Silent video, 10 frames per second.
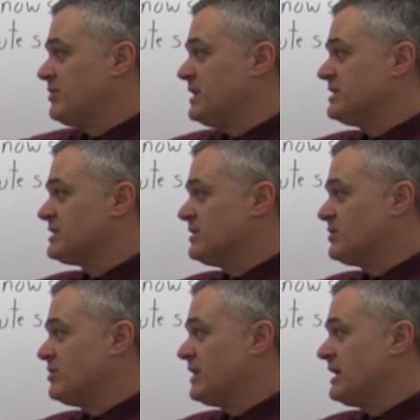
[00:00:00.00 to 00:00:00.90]
mean is still
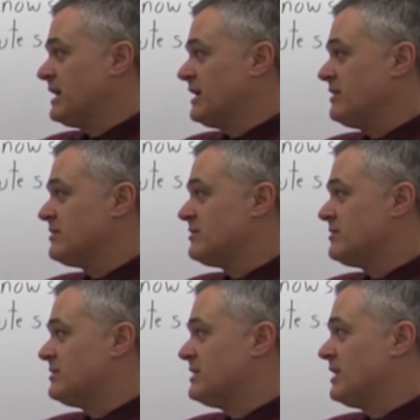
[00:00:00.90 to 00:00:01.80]
288.
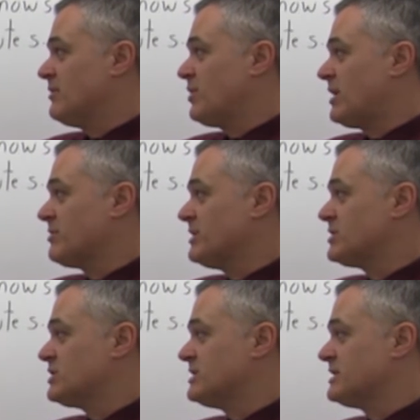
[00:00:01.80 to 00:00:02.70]
The
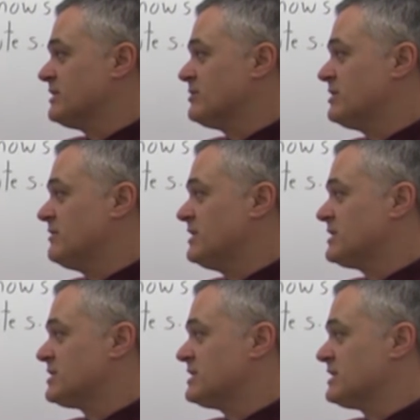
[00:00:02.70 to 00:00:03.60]
population standard
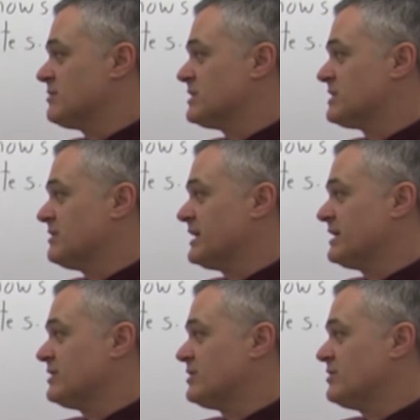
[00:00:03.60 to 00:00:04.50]
deviation sigma is still
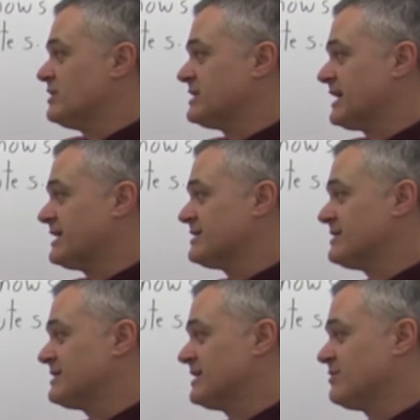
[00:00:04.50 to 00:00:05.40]
92. The size of
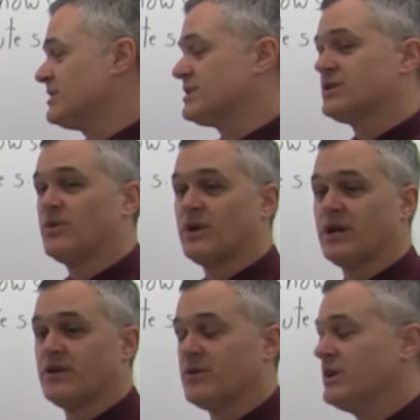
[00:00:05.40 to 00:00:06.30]
the sample is still
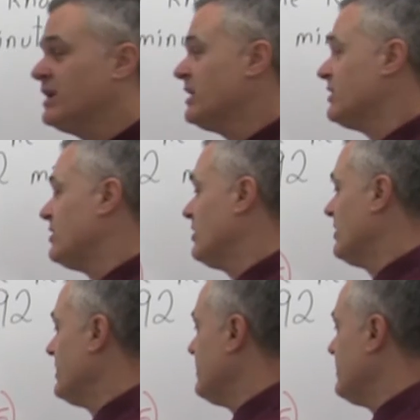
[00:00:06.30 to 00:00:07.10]
100. The only